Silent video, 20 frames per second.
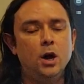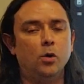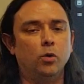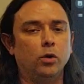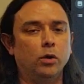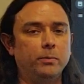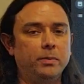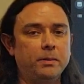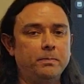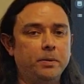
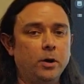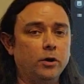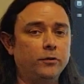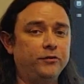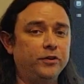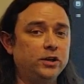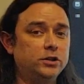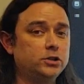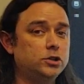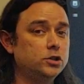Will it be
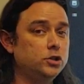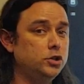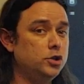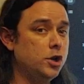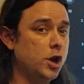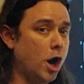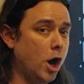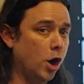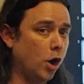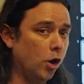perfect?
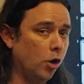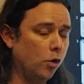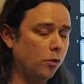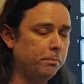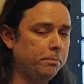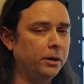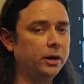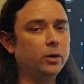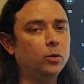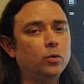
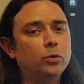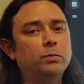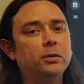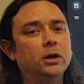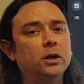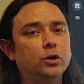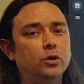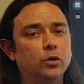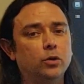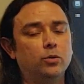No, but it would
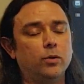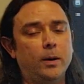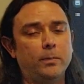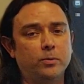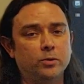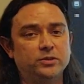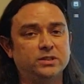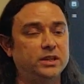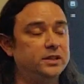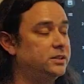be a good
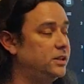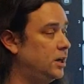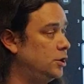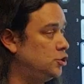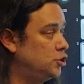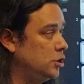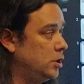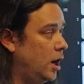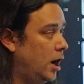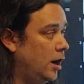
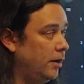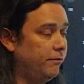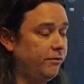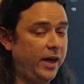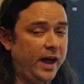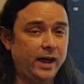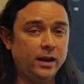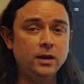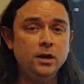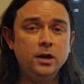representation of
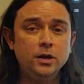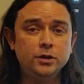that.